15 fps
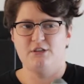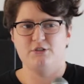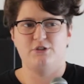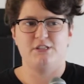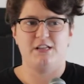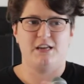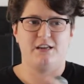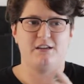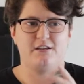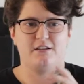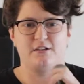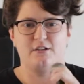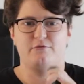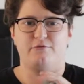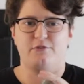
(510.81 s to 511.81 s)
So it's like
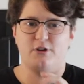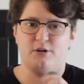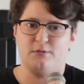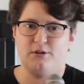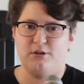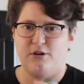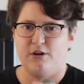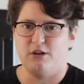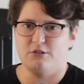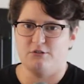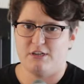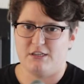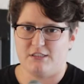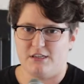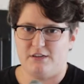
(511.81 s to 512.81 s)
a verbal
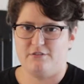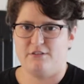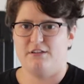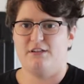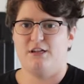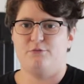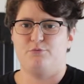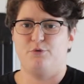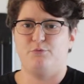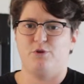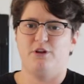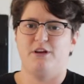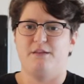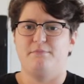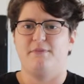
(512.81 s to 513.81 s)
contract kind of thing that we
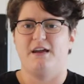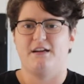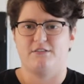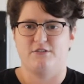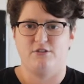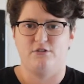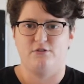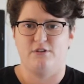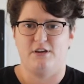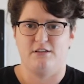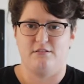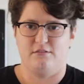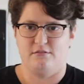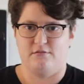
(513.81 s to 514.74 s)
will get back to you at